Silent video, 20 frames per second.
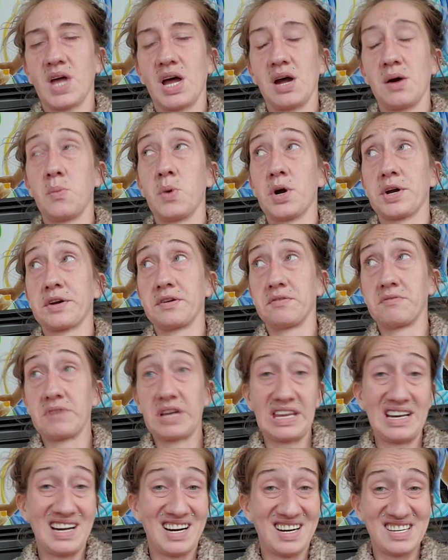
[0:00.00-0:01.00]
I'm working
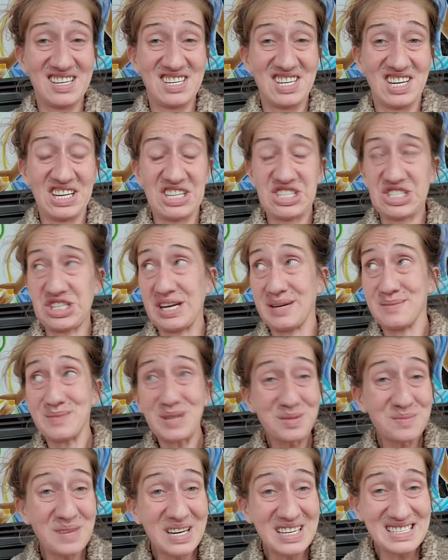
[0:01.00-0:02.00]
really hard at not
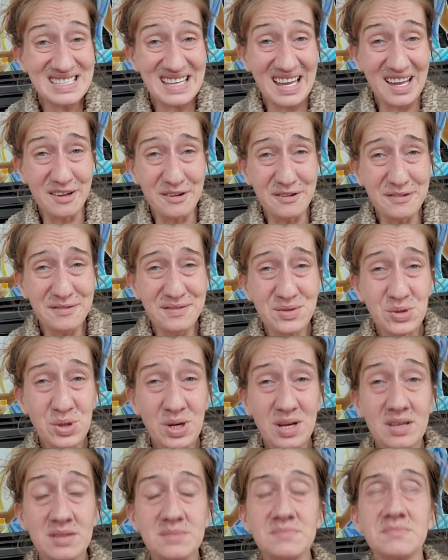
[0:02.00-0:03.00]
shaming myself
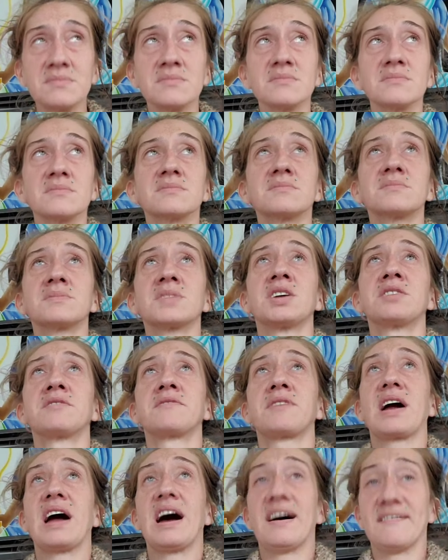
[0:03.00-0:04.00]

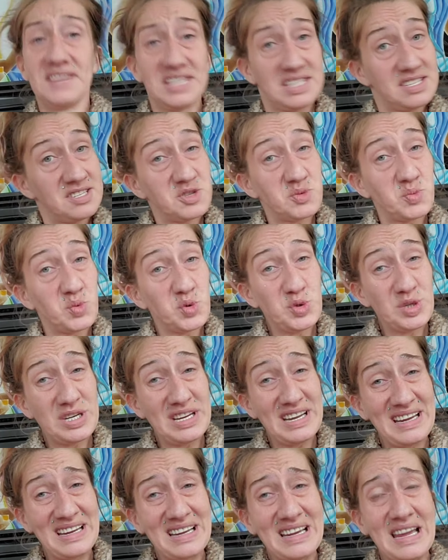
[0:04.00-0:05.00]
for having this
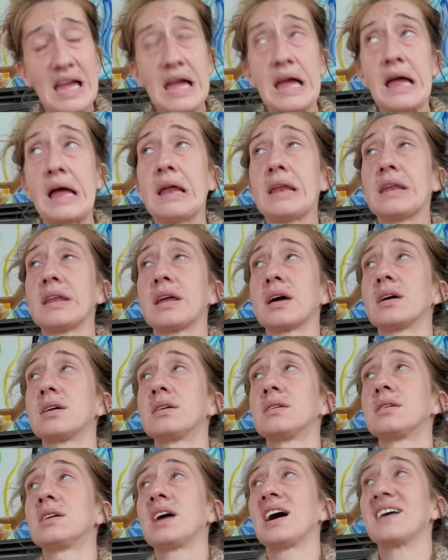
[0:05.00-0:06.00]
wounding and
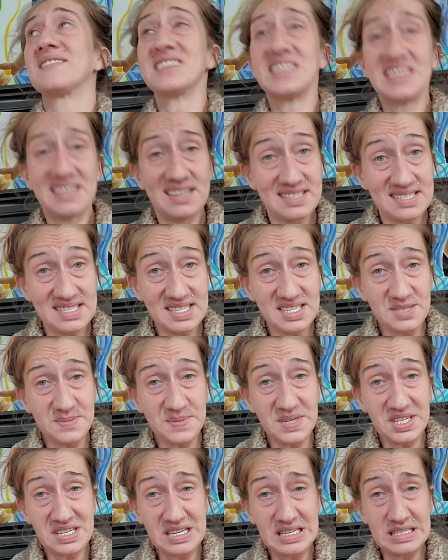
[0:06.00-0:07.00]
having these
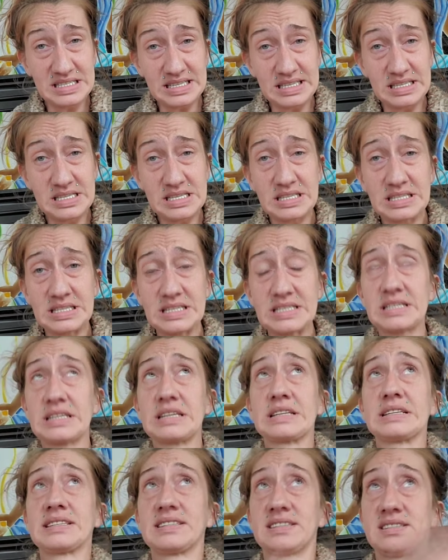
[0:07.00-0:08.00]
experiences. It's
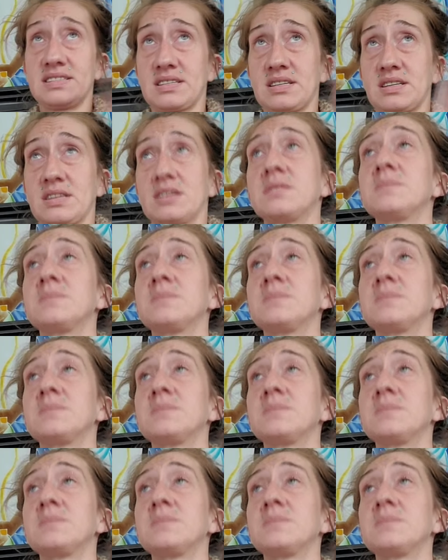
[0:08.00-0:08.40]
like this